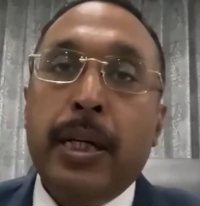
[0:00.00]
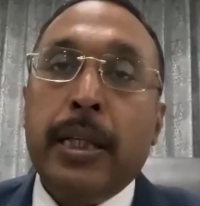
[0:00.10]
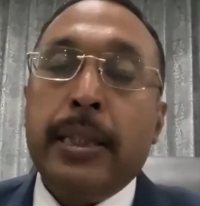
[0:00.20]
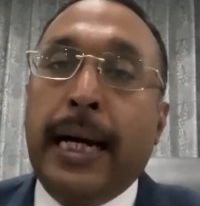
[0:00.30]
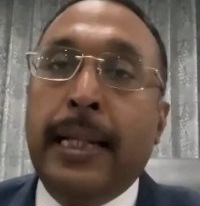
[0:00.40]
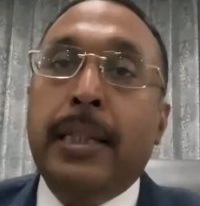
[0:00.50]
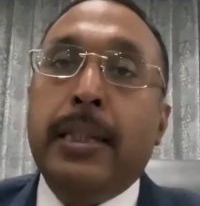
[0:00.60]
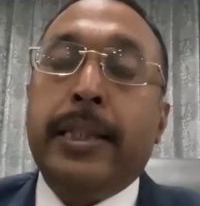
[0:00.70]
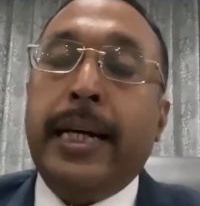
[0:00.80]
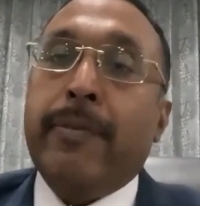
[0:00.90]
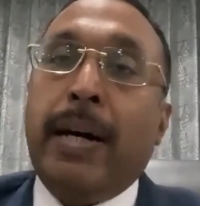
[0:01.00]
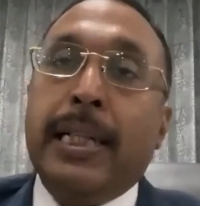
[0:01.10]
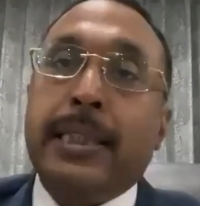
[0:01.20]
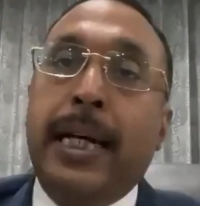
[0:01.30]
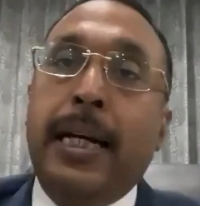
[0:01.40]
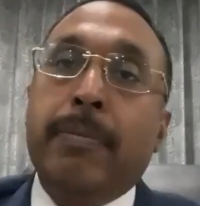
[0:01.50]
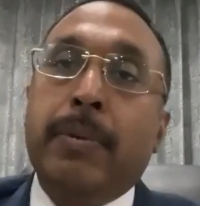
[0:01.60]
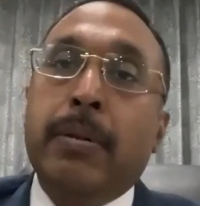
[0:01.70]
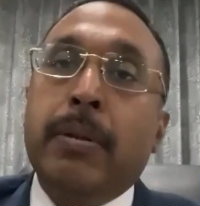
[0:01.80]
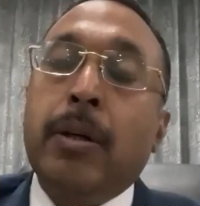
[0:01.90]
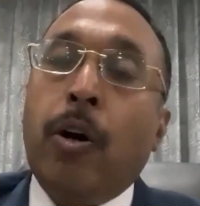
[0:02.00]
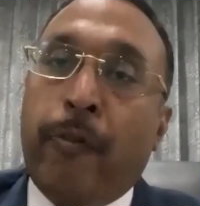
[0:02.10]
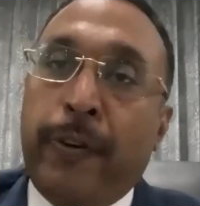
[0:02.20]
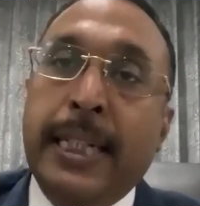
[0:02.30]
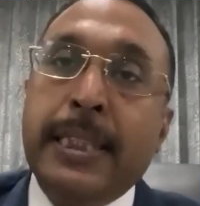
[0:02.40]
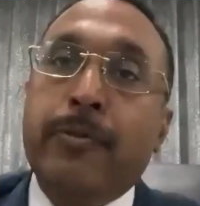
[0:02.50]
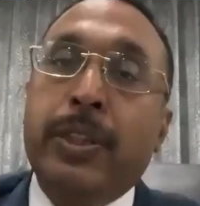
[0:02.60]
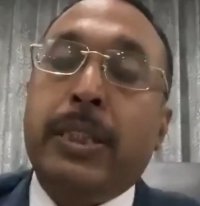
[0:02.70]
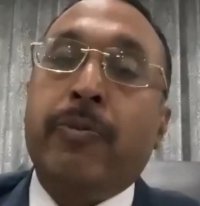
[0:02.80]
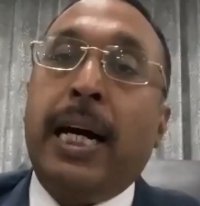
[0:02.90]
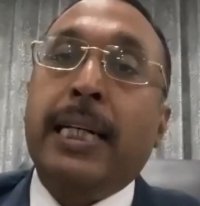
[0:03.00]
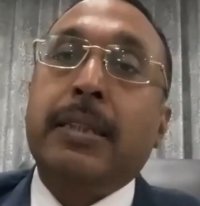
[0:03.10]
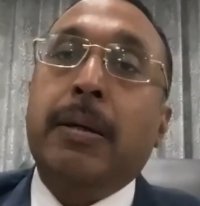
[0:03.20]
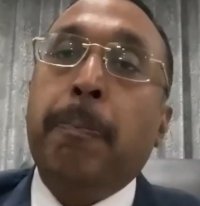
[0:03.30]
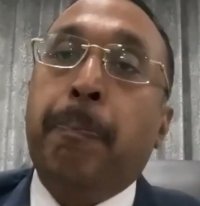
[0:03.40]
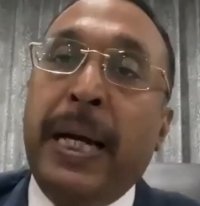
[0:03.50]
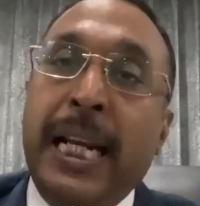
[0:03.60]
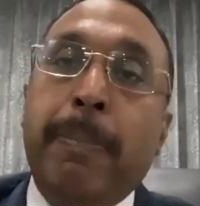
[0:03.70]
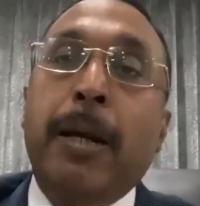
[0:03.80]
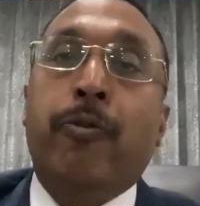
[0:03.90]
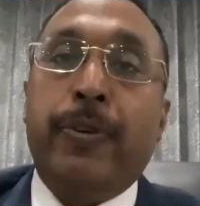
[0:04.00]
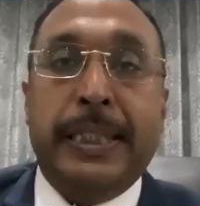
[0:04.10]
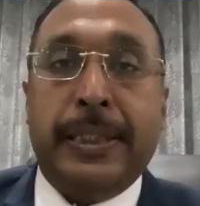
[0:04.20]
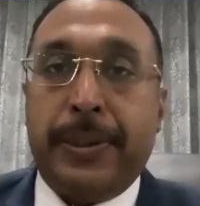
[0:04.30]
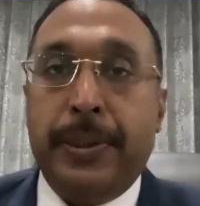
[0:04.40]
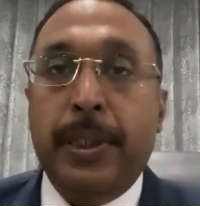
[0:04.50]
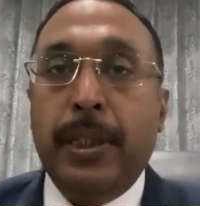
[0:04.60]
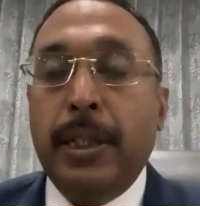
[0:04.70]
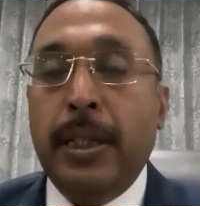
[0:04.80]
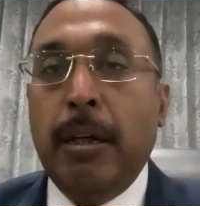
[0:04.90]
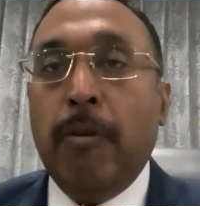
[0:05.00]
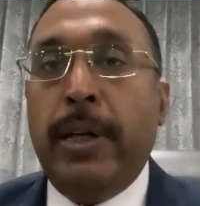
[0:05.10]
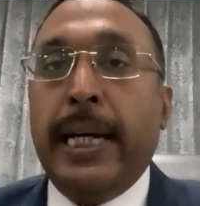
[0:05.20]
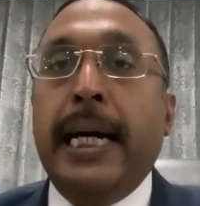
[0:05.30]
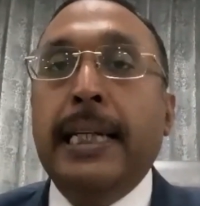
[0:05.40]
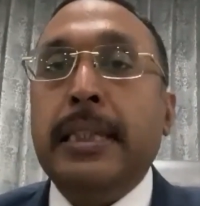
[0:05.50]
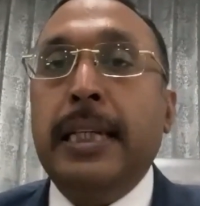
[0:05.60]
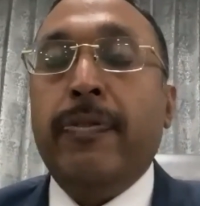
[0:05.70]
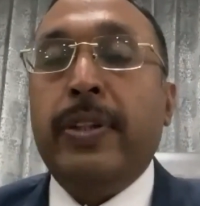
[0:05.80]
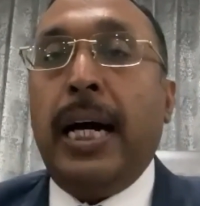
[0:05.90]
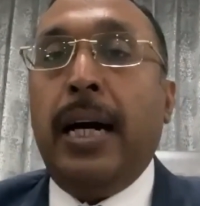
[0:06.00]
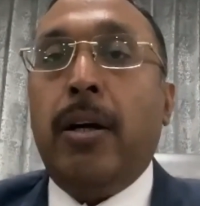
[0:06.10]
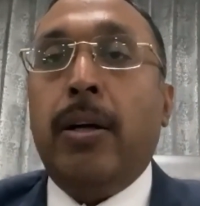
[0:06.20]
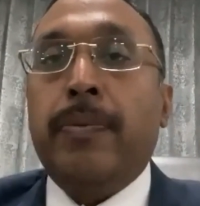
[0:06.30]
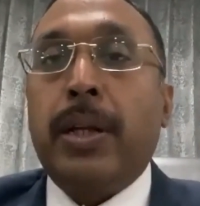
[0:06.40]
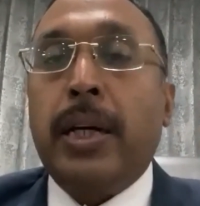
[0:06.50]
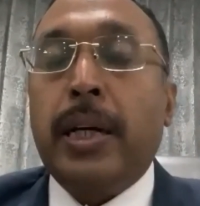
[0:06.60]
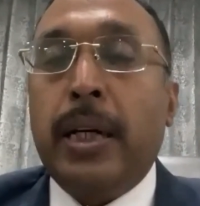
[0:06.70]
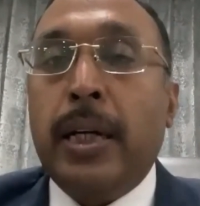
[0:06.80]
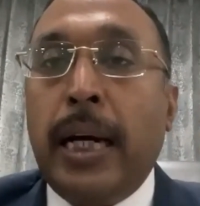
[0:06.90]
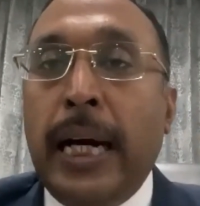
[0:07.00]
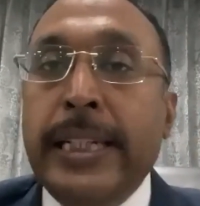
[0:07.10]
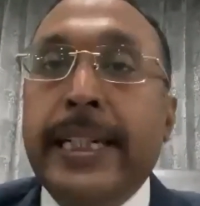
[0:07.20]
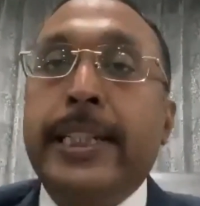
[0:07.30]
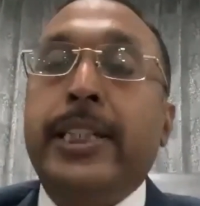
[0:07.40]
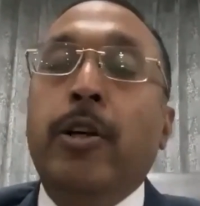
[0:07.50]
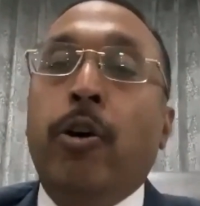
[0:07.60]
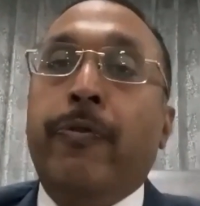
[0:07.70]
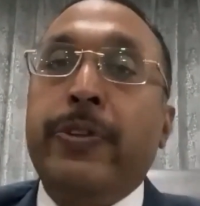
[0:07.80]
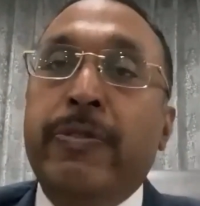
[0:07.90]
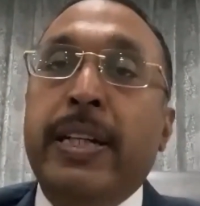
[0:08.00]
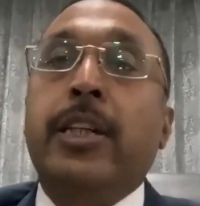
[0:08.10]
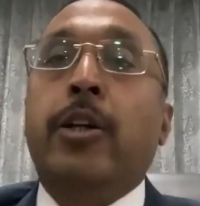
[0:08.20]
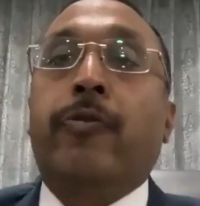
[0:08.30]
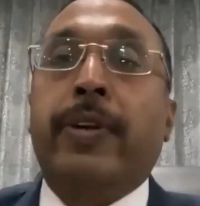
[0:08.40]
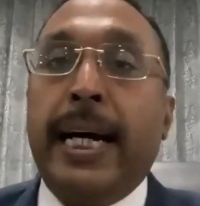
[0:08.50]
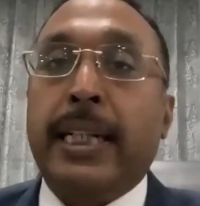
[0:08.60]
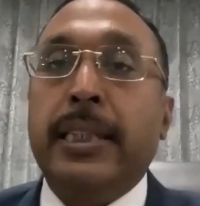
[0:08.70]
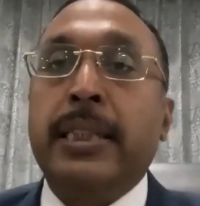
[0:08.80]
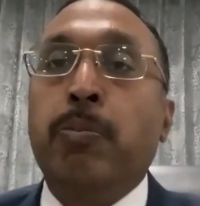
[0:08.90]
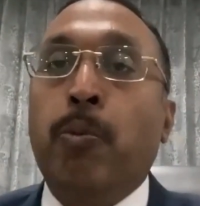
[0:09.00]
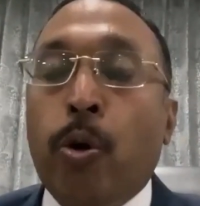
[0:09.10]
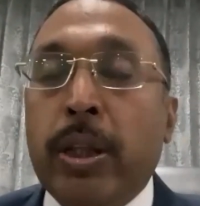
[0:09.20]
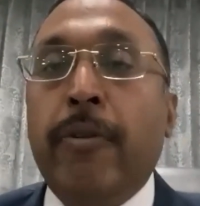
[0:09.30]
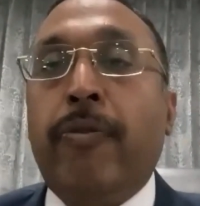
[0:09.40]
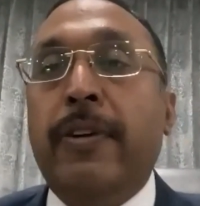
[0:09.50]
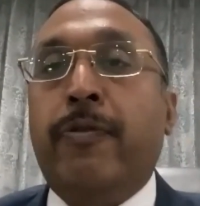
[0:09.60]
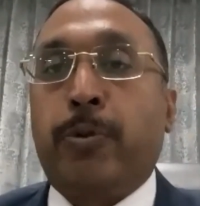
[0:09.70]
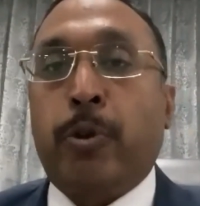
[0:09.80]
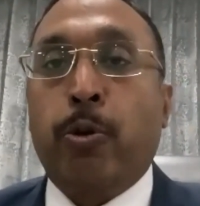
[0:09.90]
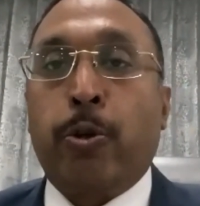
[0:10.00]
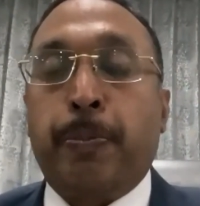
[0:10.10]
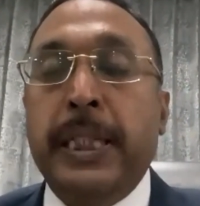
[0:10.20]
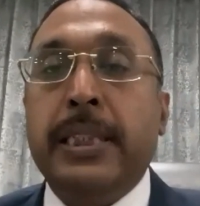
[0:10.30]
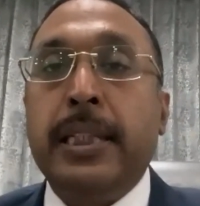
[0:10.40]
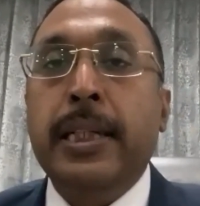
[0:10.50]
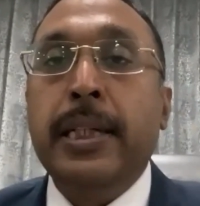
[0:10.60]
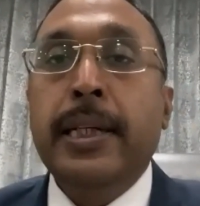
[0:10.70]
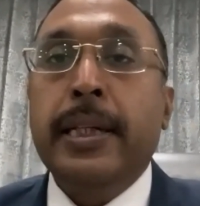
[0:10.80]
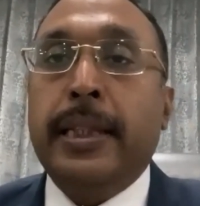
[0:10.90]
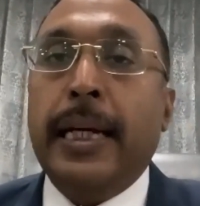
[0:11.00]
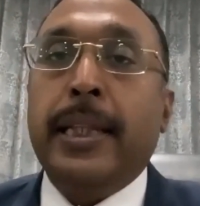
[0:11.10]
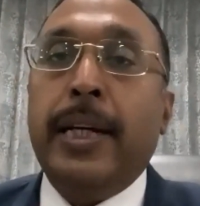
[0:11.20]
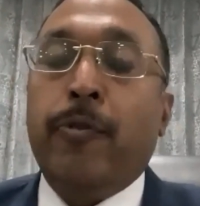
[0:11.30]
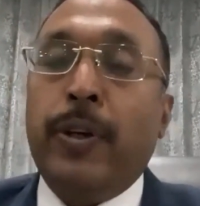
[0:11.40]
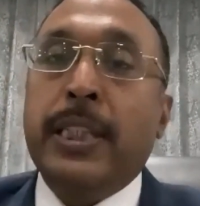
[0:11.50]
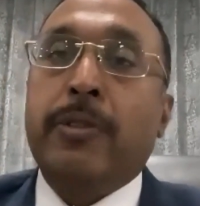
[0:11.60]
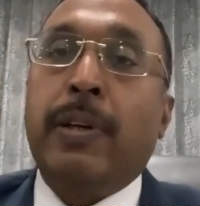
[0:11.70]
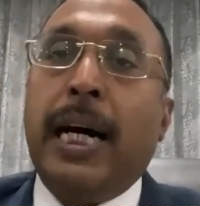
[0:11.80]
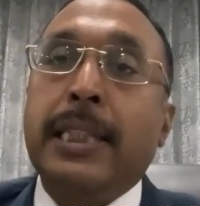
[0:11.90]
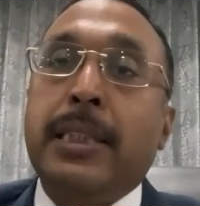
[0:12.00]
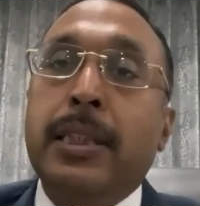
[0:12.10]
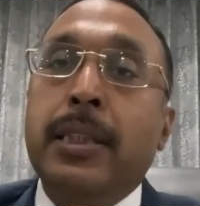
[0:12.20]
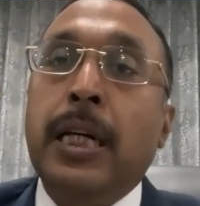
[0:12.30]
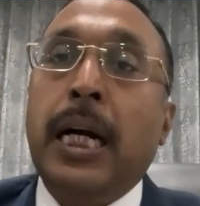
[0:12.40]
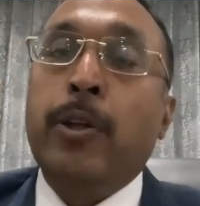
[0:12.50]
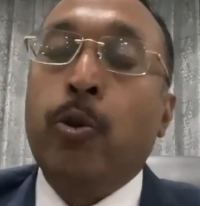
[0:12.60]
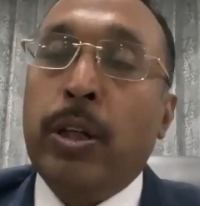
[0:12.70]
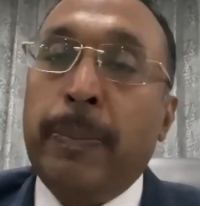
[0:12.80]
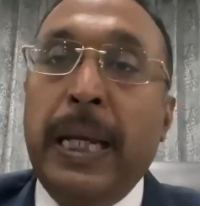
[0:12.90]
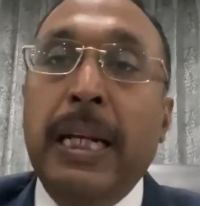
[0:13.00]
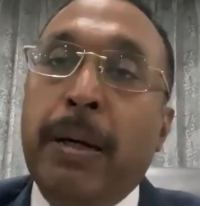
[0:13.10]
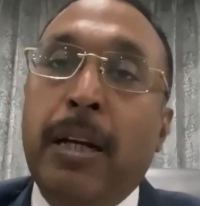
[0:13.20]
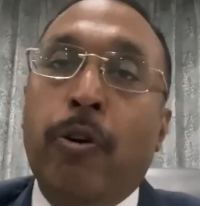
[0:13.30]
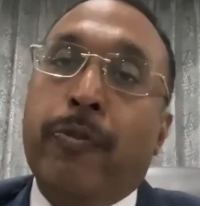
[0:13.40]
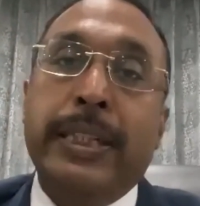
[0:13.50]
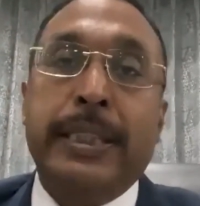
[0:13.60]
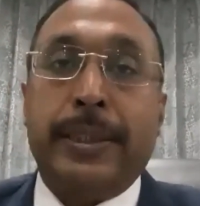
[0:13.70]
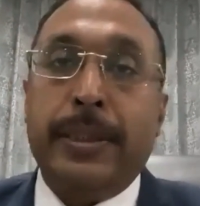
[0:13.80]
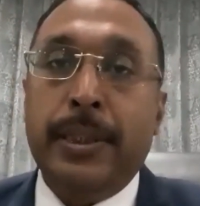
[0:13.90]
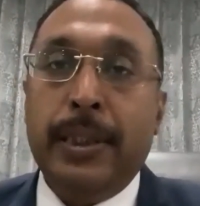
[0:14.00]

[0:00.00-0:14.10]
then there was a offense which was bailable offense. Whereas if the allegation of evasion of tax is more than 5 crore rupees, then the offense was a non-bailable offense.